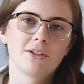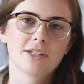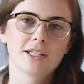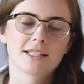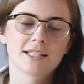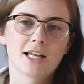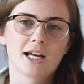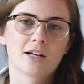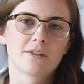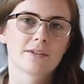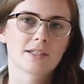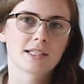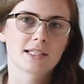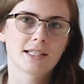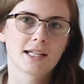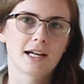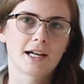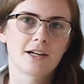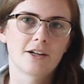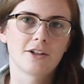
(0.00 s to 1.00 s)
this harvest
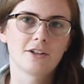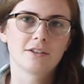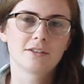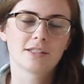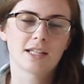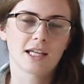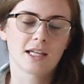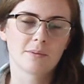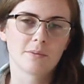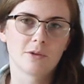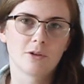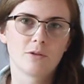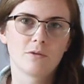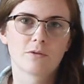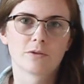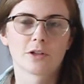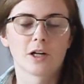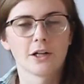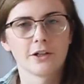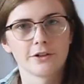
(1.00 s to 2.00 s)
style table
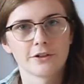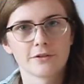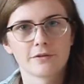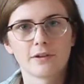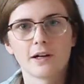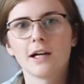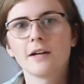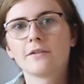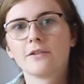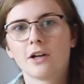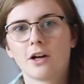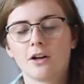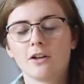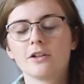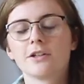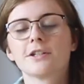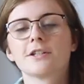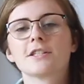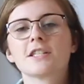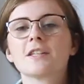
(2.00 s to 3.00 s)
for under
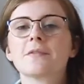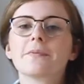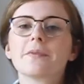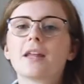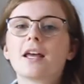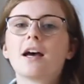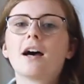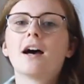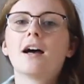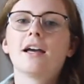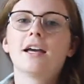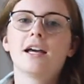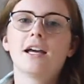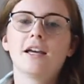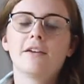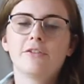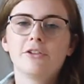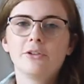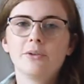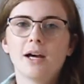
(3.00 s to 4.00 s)
$5.
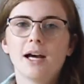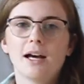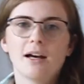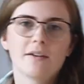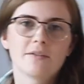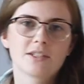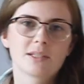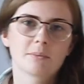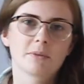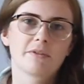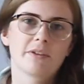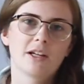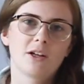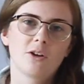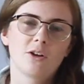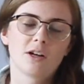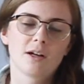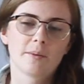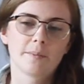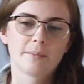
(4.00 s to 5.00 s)
If you have some
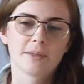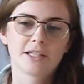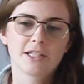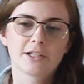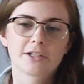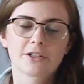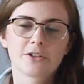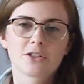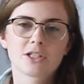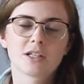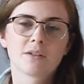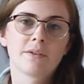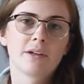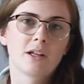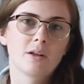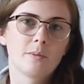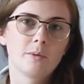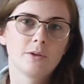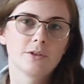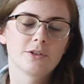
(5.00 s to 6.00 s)
avail um, materials
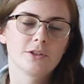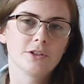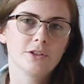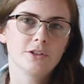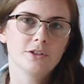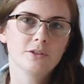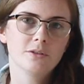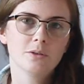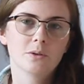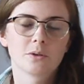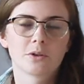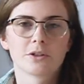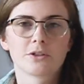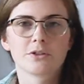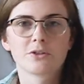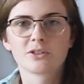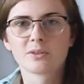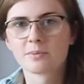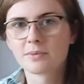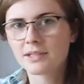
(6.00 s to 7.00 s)
available to you or
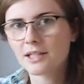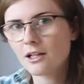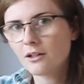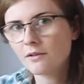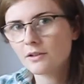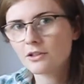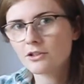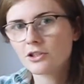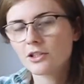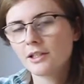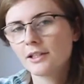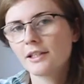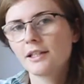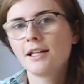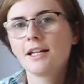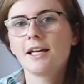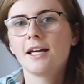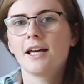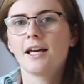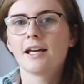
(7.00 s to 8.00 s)
do some salvaging
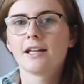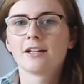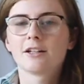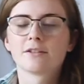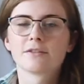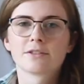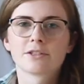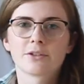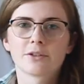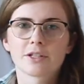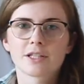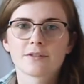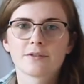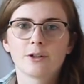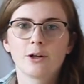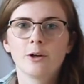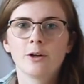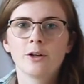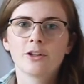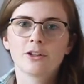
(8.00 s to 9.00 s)
and are
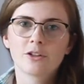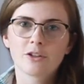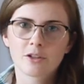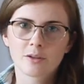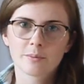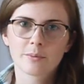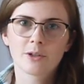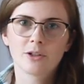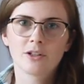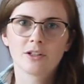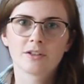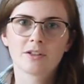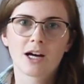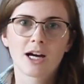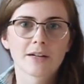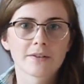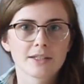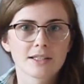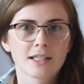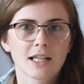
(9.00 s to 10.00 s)
resourceful, you can build a
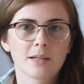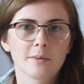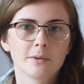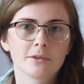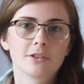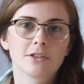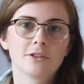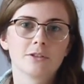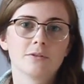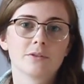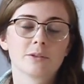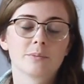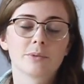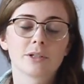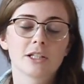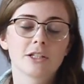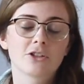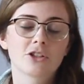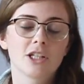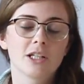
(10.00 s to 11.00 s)
harvest table too for
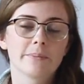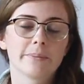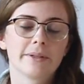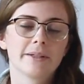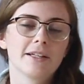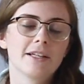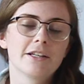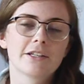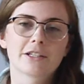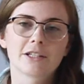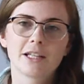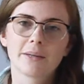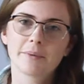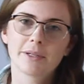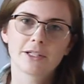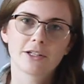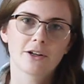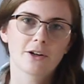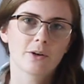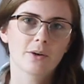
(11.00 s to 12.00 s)
pretty cheap. So let
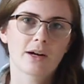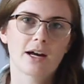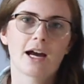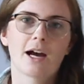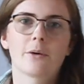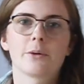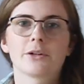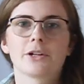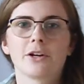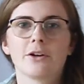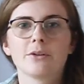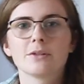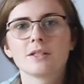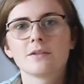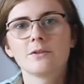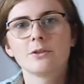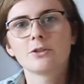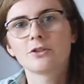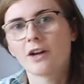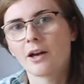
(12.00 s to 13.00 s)
me know how it goes
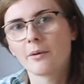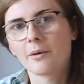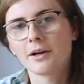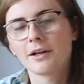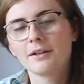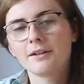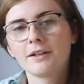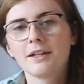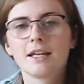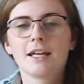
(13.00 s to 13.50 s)
if you try one.